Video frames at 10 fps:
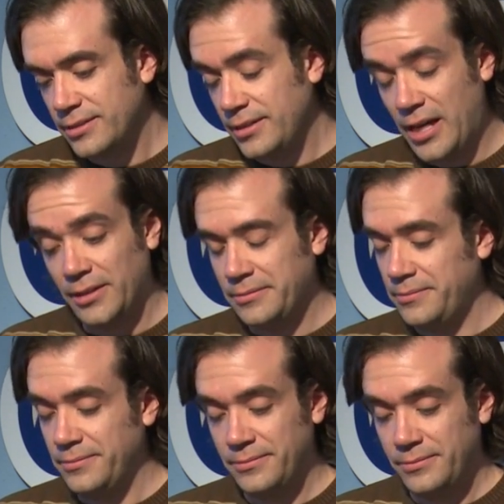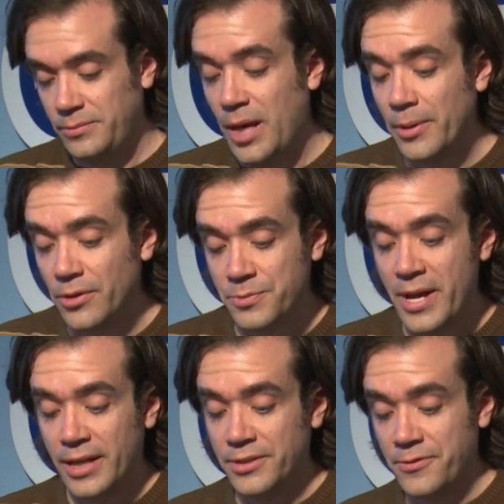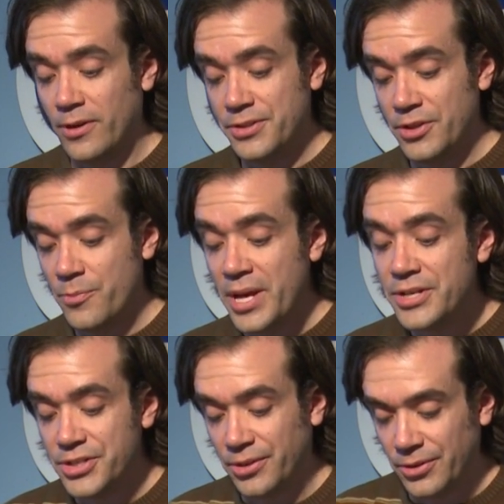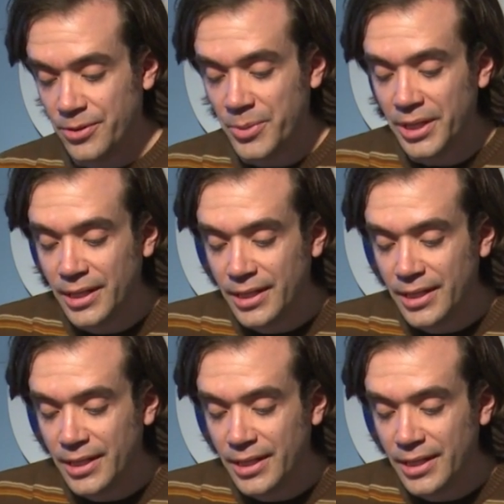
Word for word: uh, probably goes back as far as there have been children, but